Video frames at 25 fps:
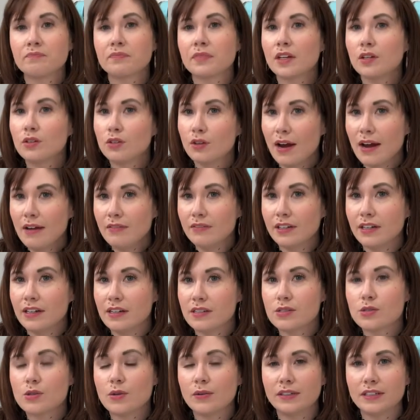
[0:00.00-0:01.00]
gravity
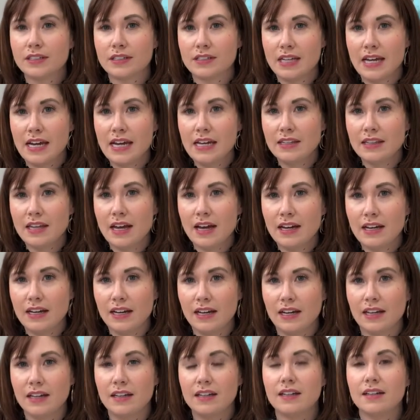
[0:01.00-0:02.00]
is going to take that
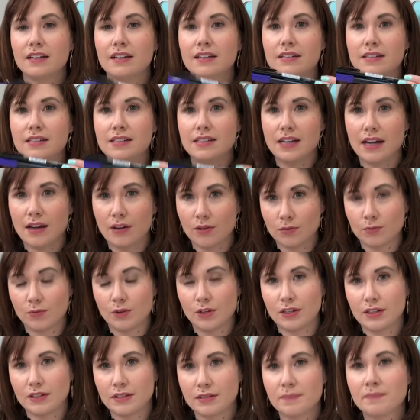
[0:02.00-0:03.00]
ink
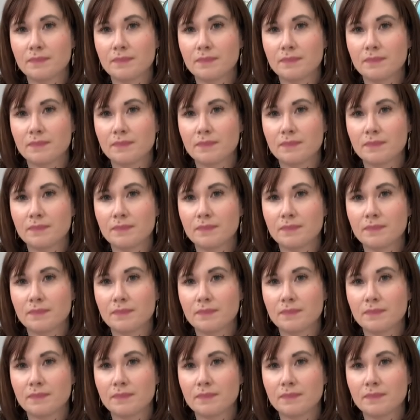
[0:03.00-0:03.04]
downward.